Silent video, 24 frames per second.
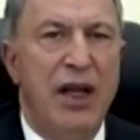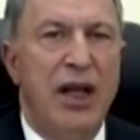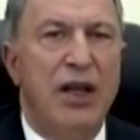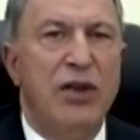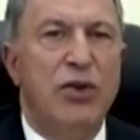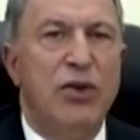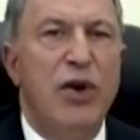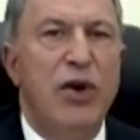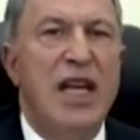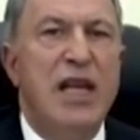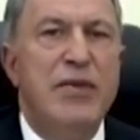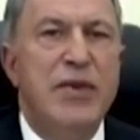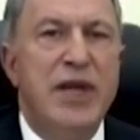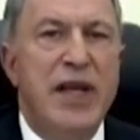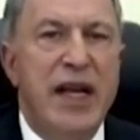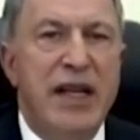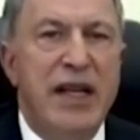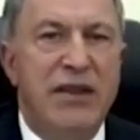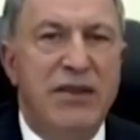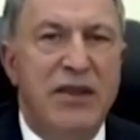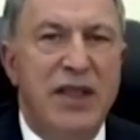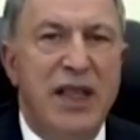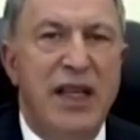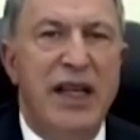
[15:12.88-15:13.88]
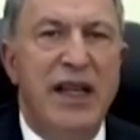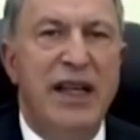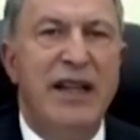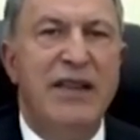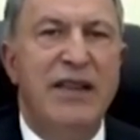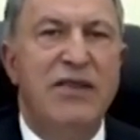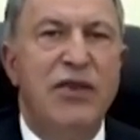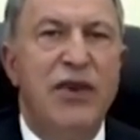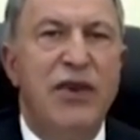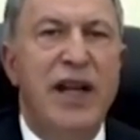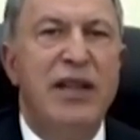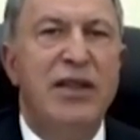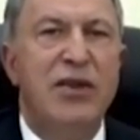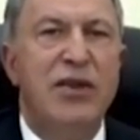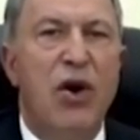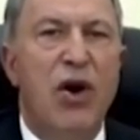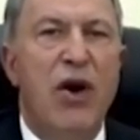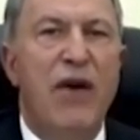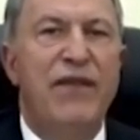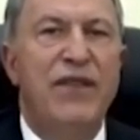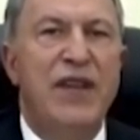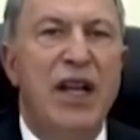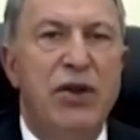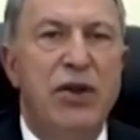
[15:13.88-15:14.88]
to eliminate the threat
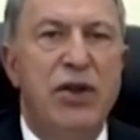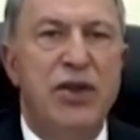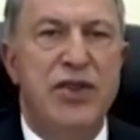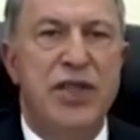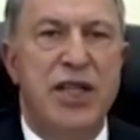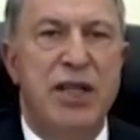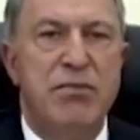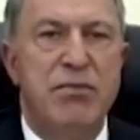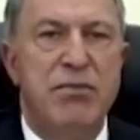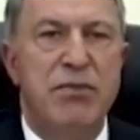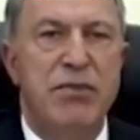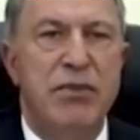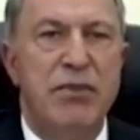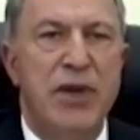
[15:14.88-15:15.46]
of terrorism,